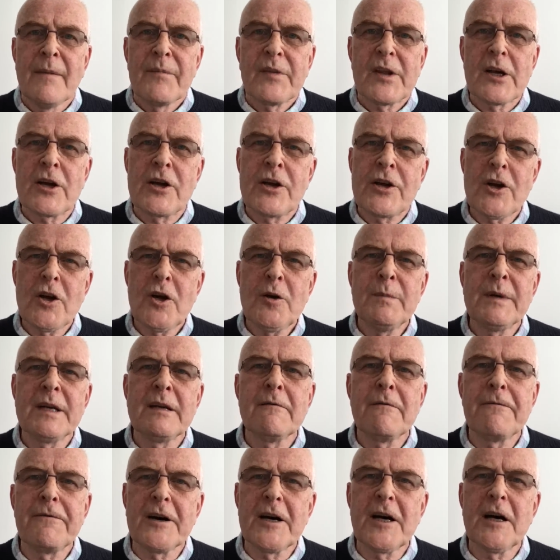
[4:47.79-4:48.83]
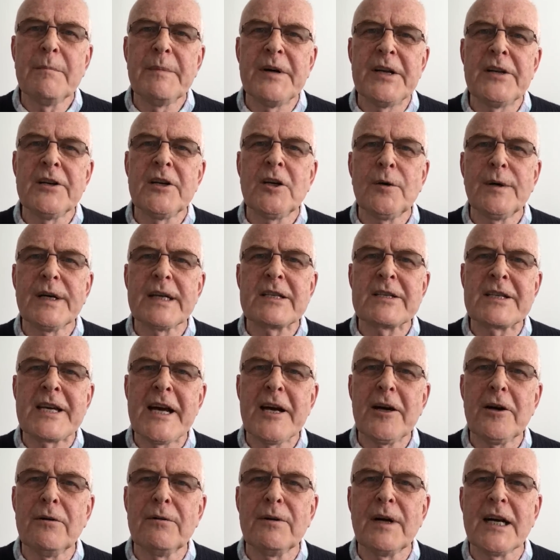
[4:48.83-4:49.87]
The human vermin who are
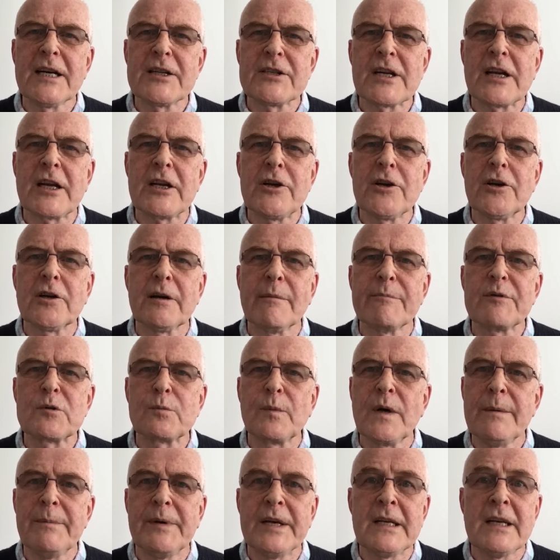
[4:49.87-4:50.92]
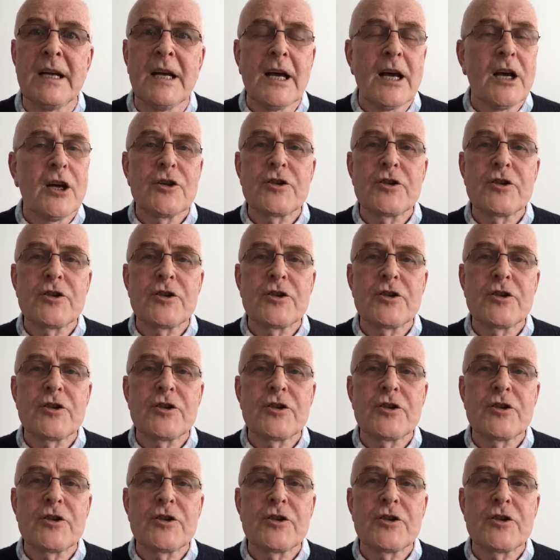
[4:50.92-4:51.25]
terrorising Europe's women